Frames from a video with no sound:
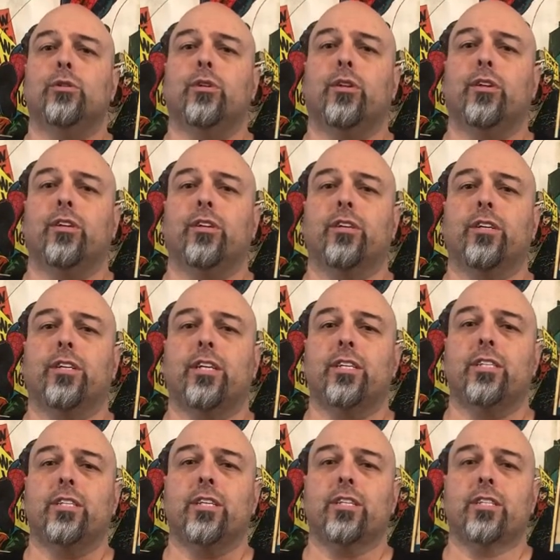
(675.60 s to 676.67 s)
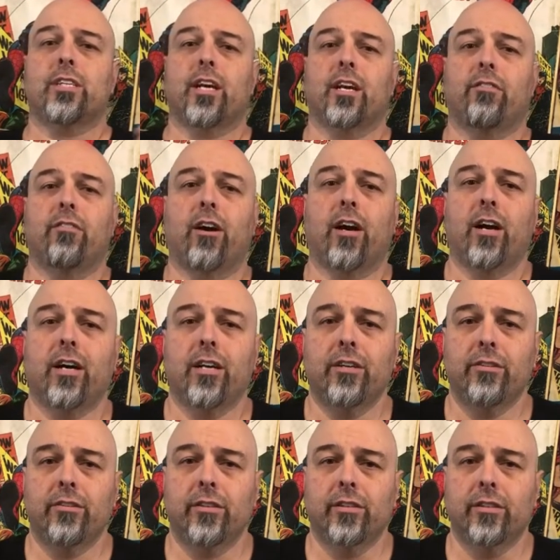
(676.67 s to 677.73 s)
36 out of
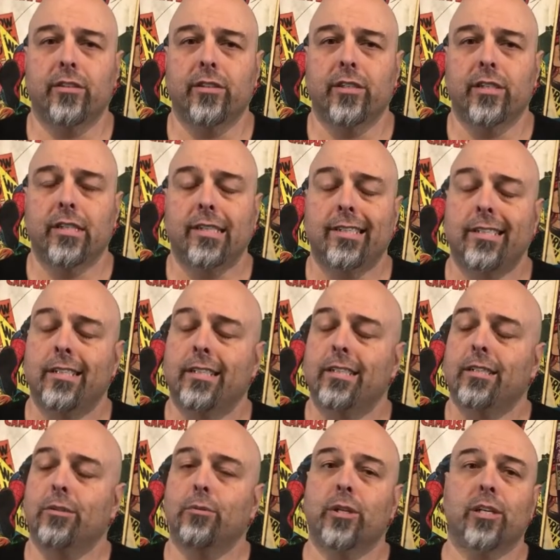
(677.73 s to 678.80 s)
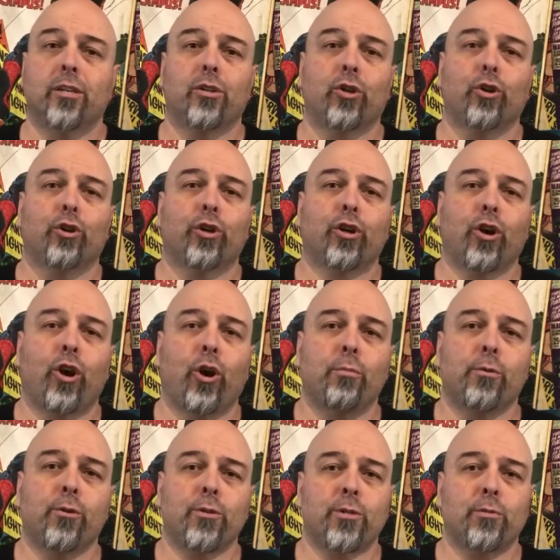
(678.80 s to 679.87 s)
100. Well, look, I'm
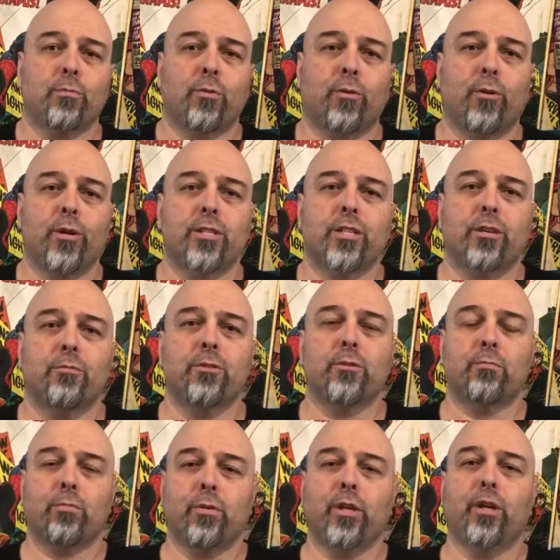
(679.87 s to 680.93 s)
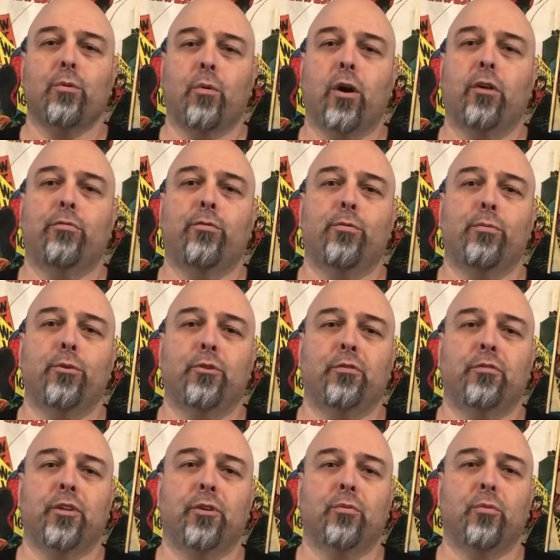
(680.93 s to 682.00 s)
not surprised. It was a pretty woeful
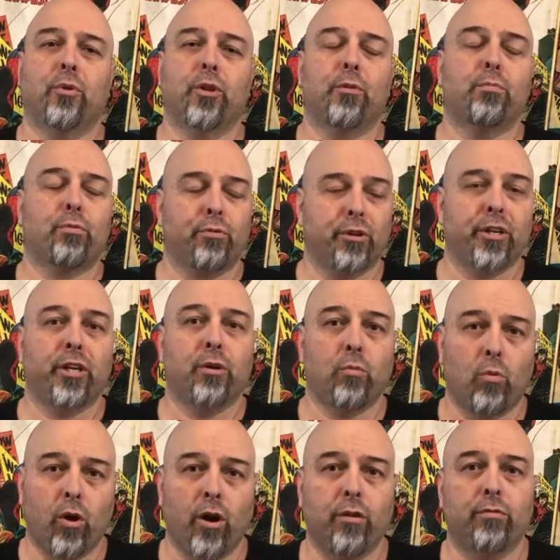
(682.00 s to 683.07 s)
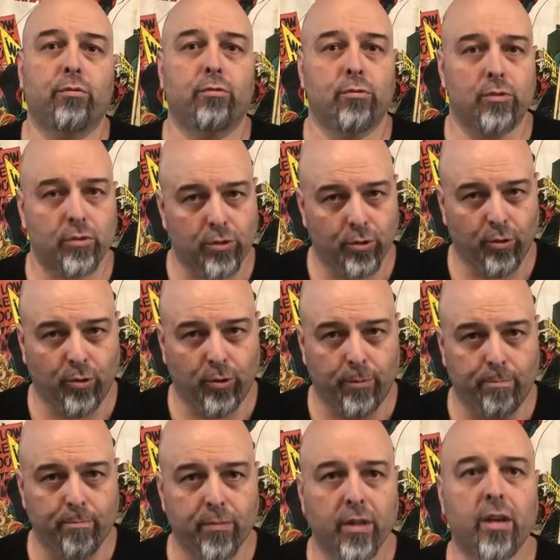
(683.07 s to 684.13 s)
movie with a pretty woeful score.
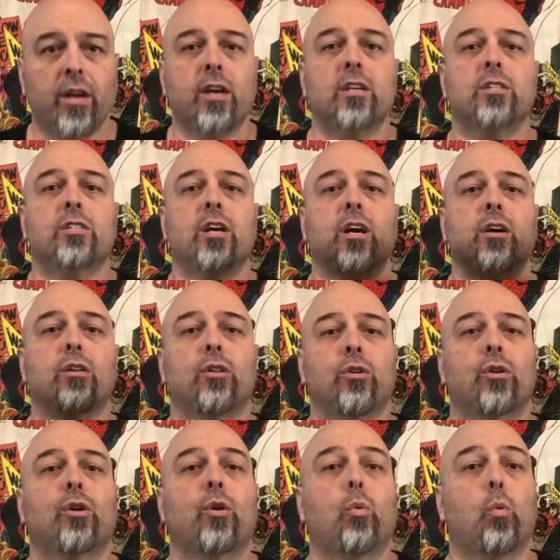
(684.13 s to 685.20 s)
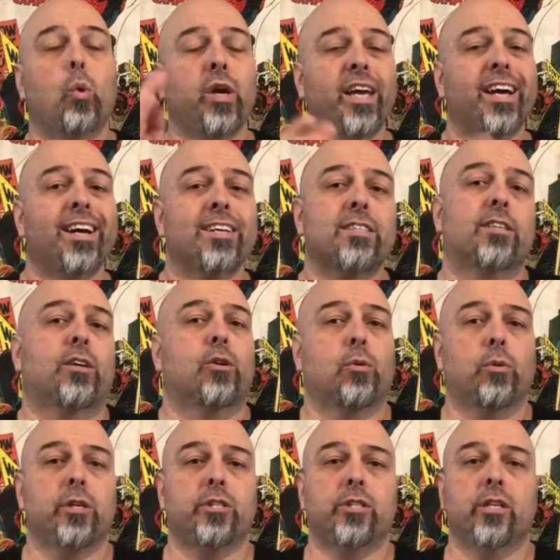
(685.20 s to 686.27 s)
So look, we asked the
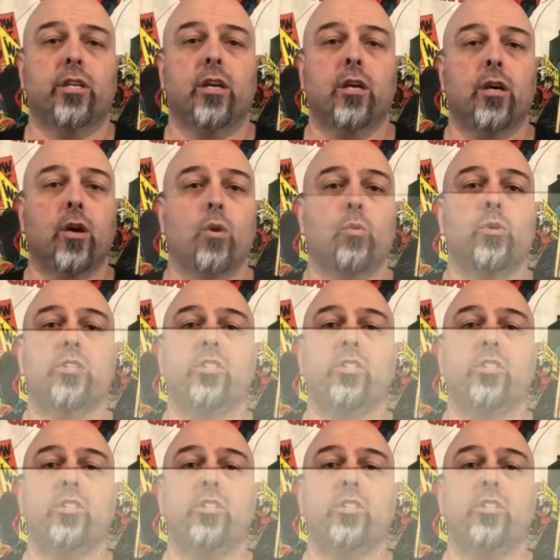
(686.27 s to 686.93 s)
question, was